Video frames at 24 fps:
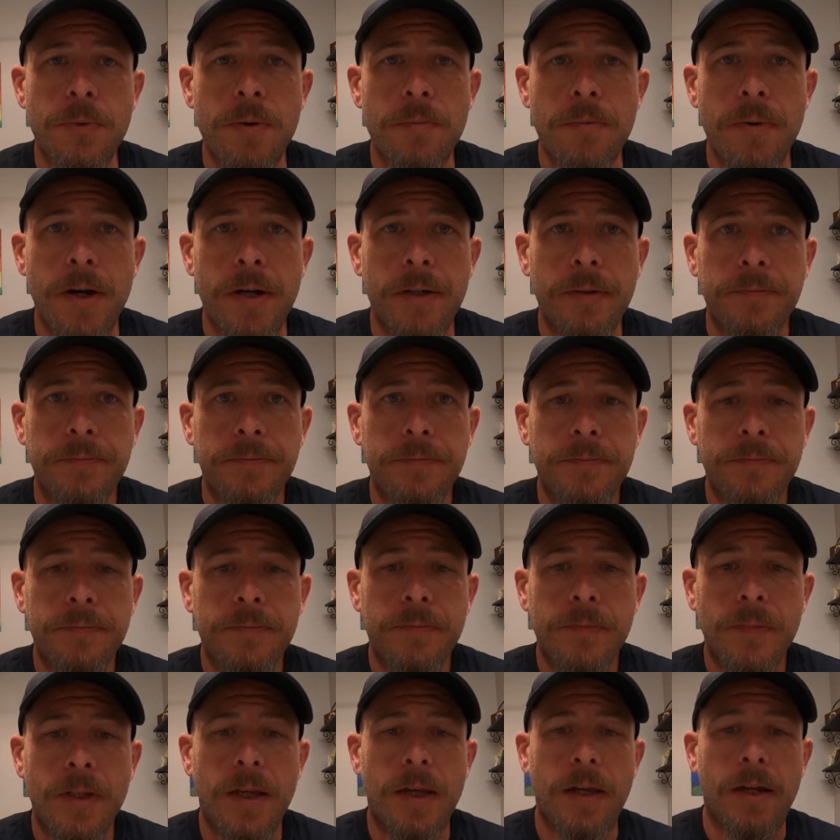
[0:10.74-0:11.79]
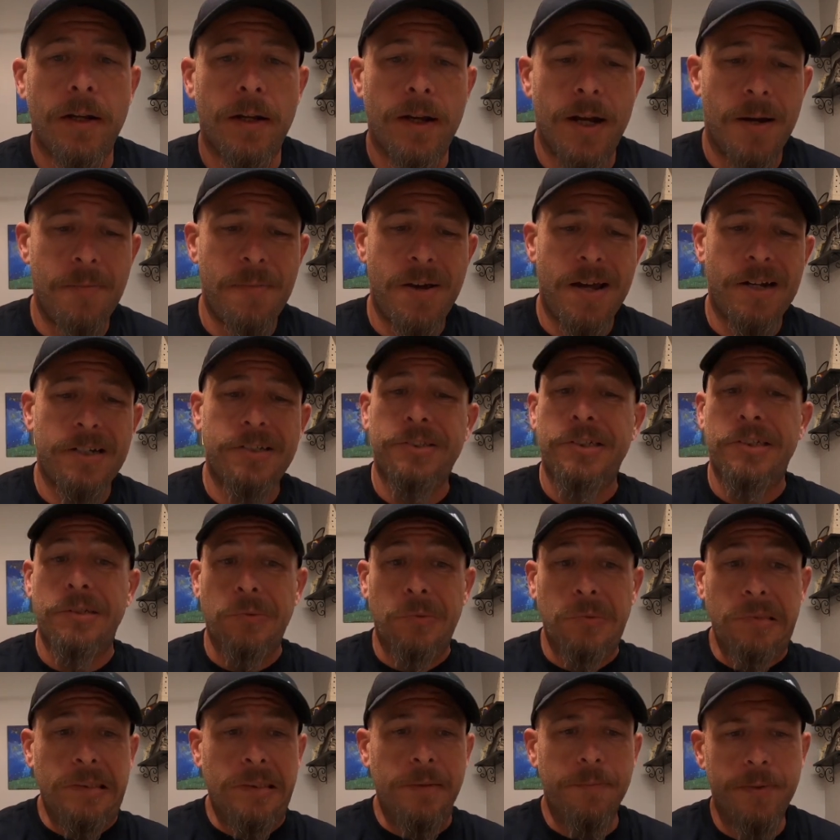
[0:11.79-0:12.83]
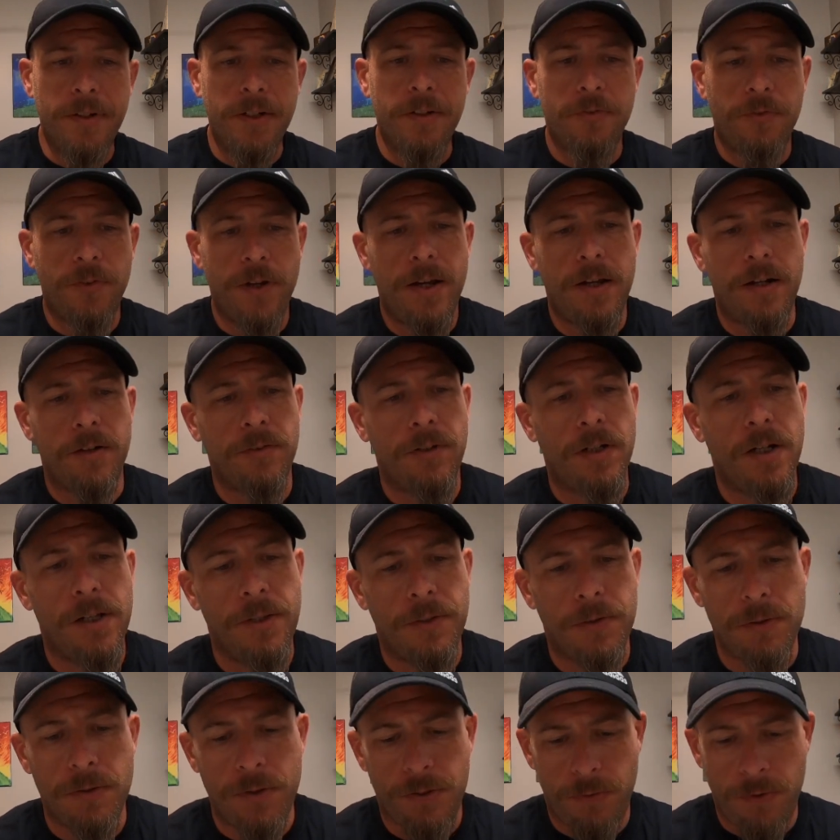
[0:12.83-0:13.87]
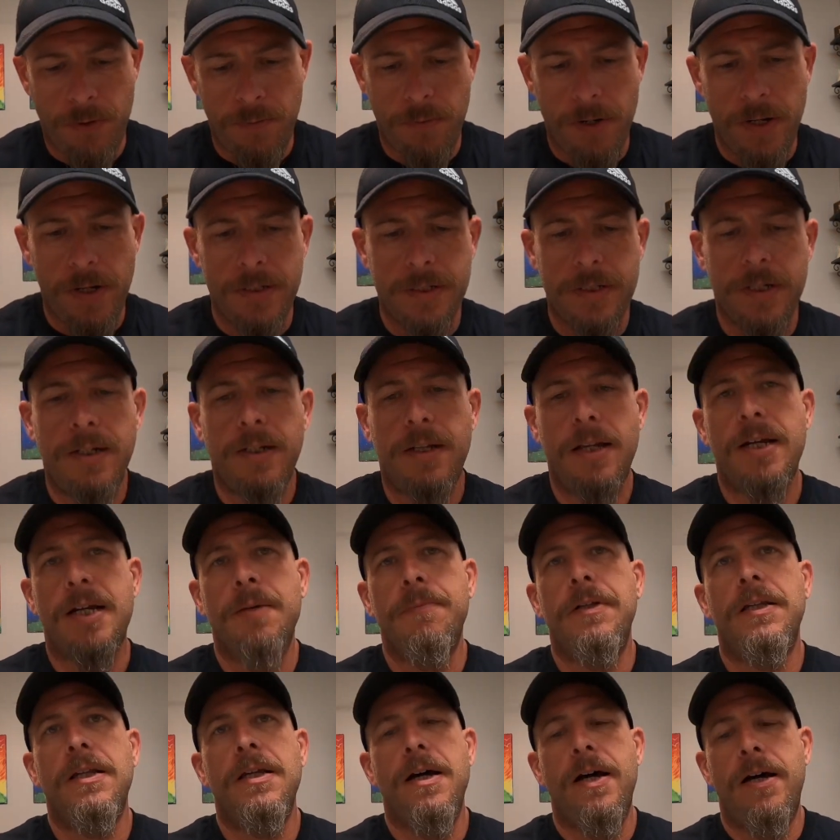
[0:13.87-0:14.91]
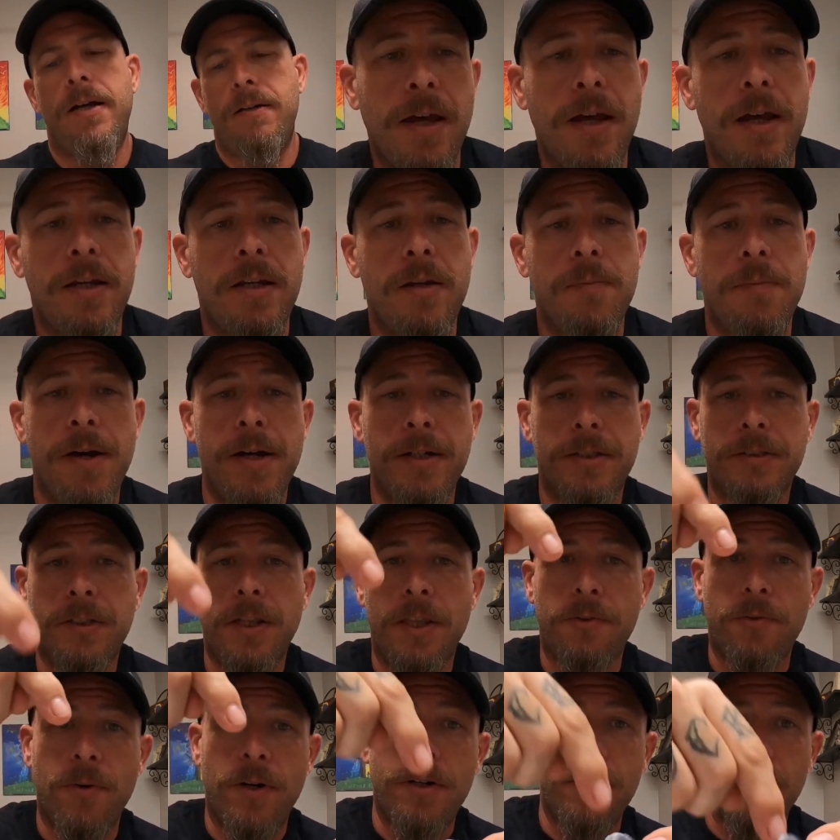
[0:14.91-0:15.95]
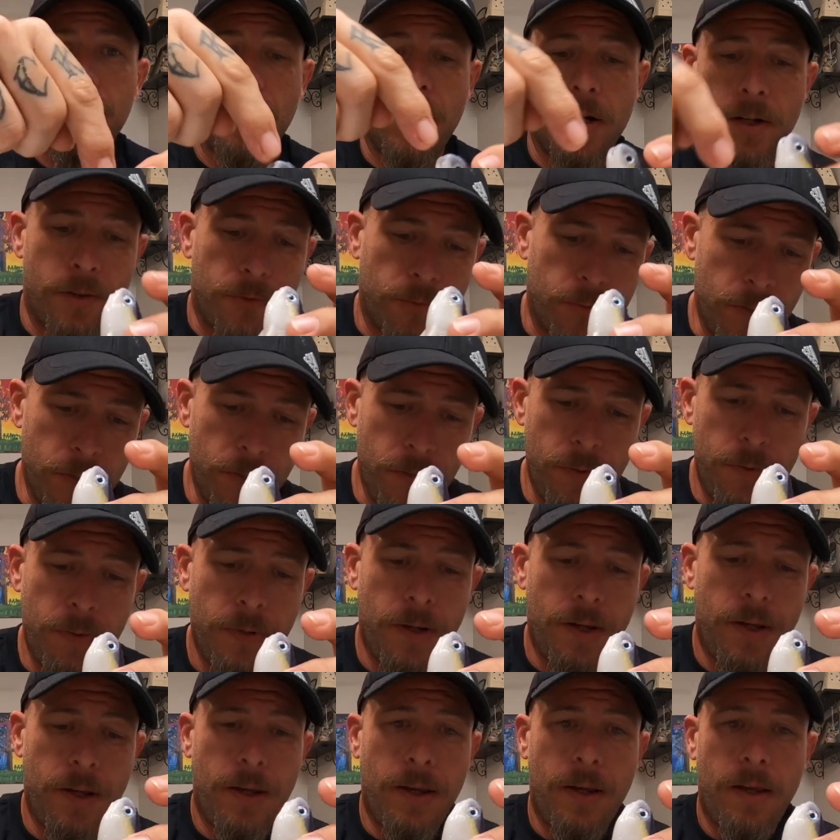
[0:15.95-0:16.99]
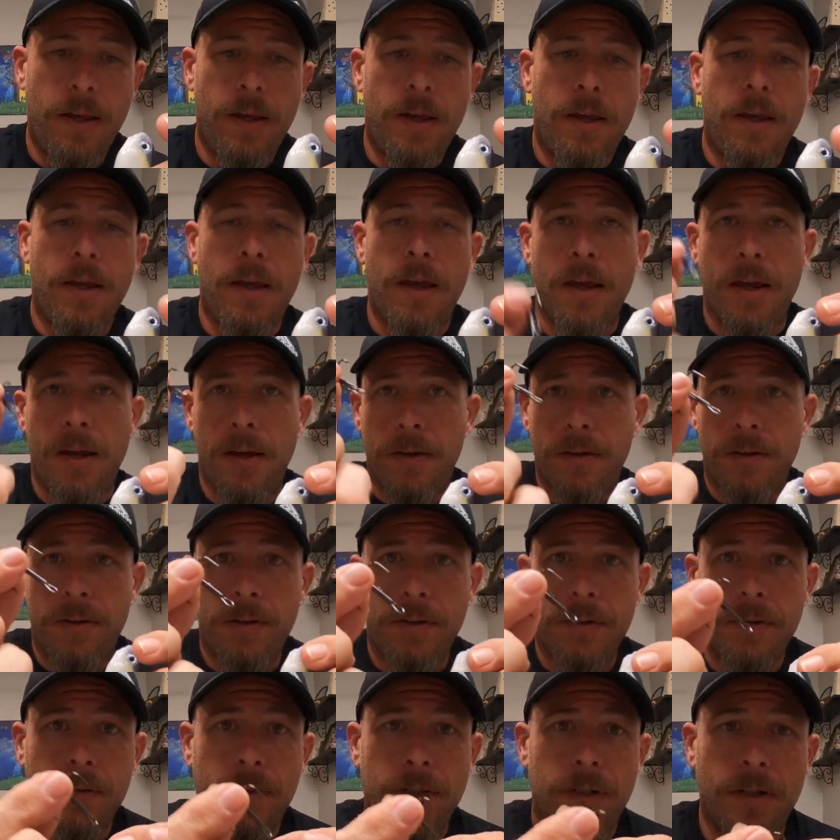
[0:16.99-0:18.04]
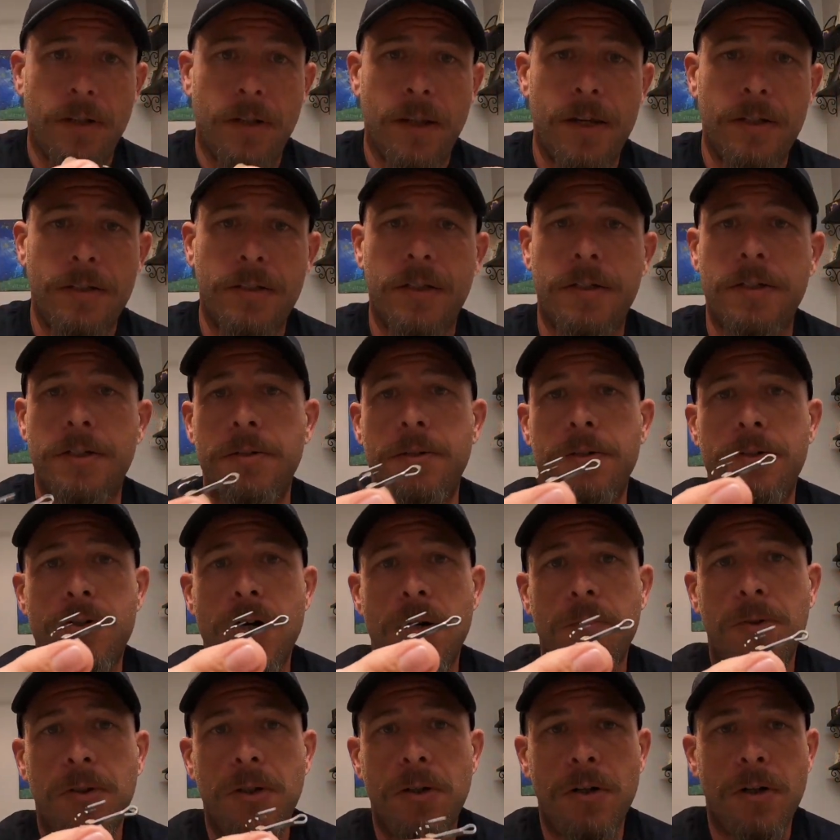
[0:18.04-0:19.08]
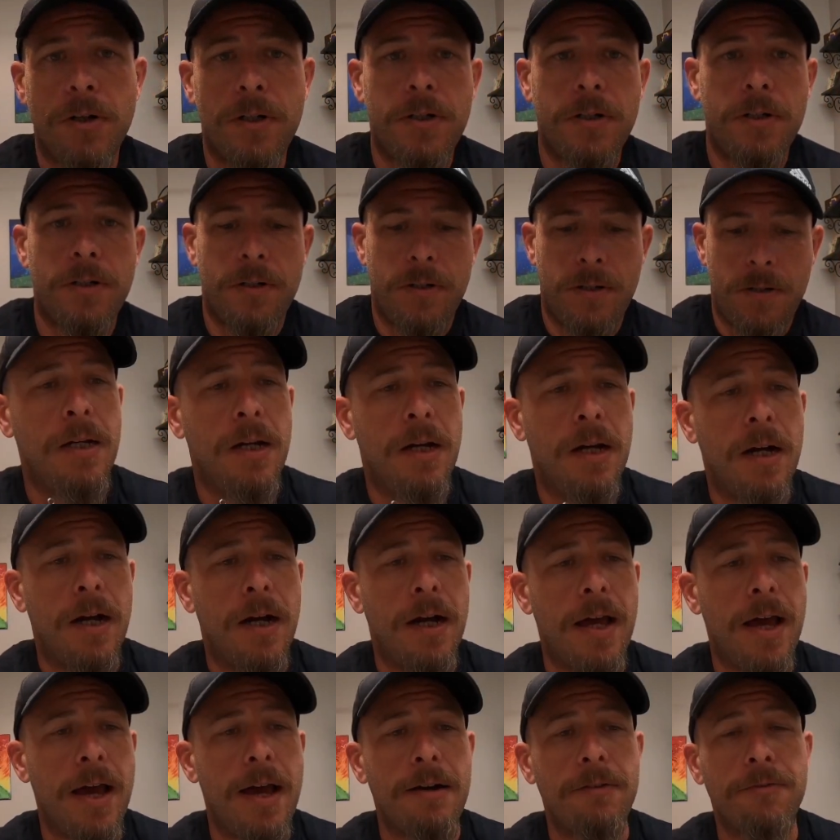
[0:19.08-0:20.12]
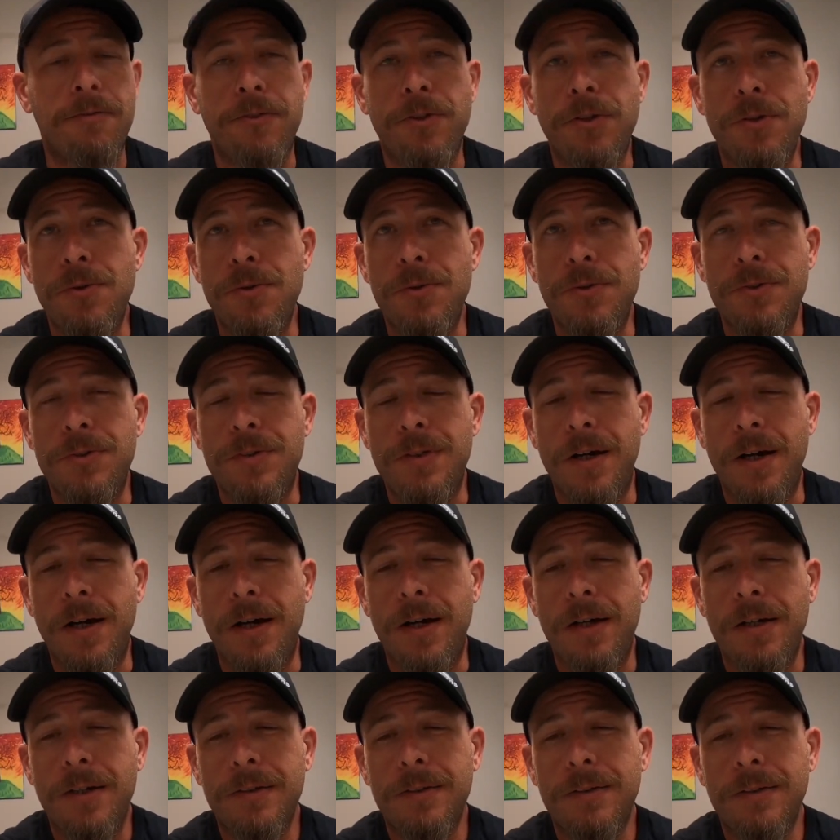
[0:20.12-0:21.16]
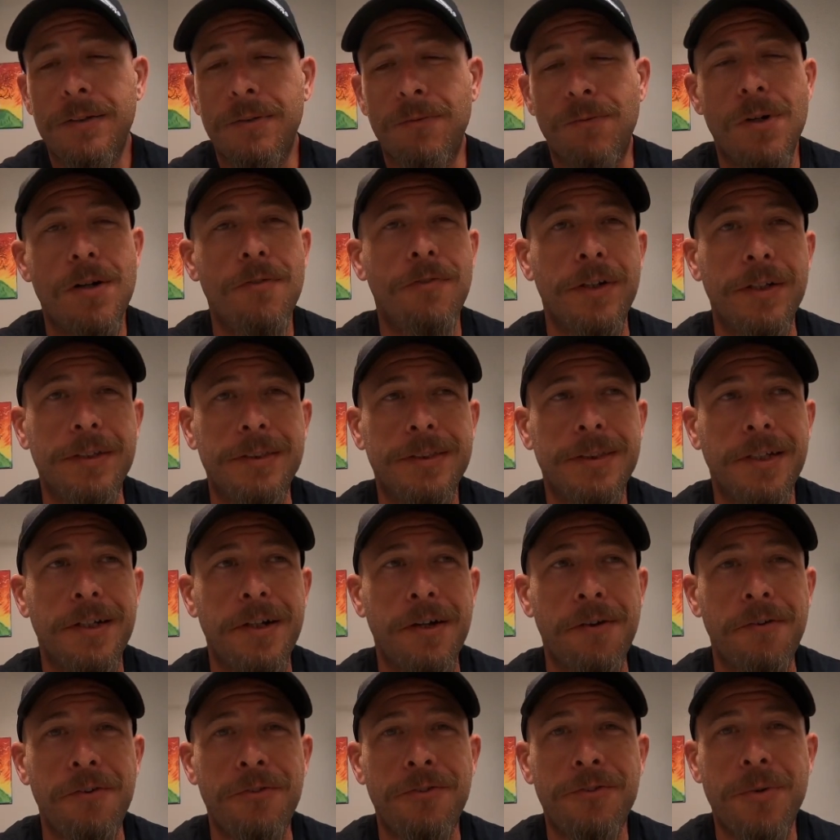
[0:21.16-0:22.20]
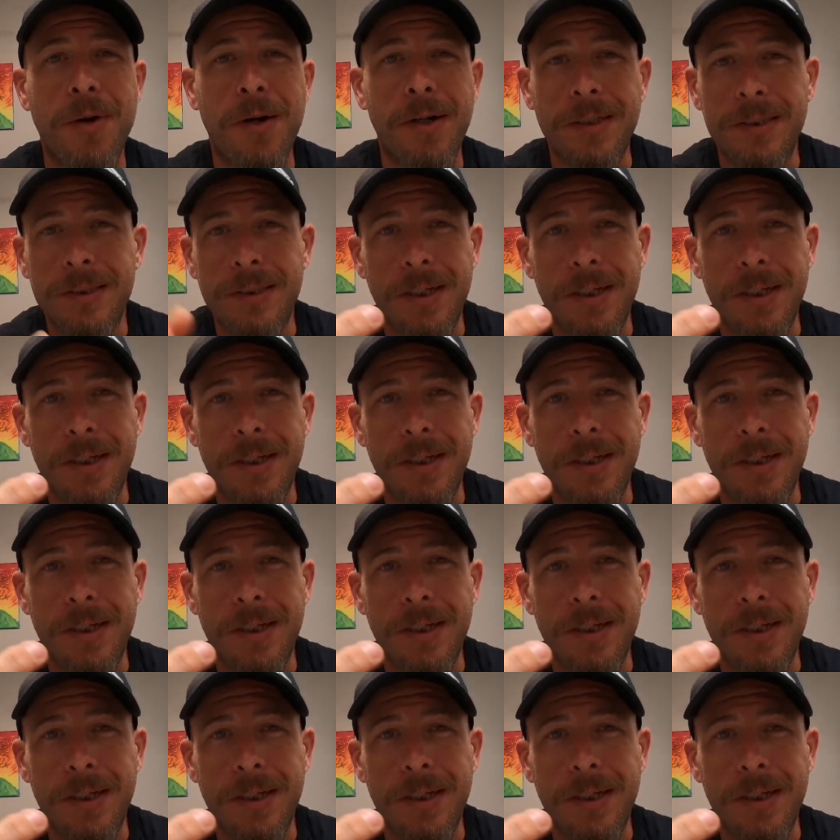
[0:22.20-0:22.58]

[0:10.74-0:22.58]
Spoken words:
swim bait, and I'm actually a really big fan of line-through swim baits. I like them a lot. And you basically thread your line through, and then they send you a treble hook. I have used rivets. I know you've probably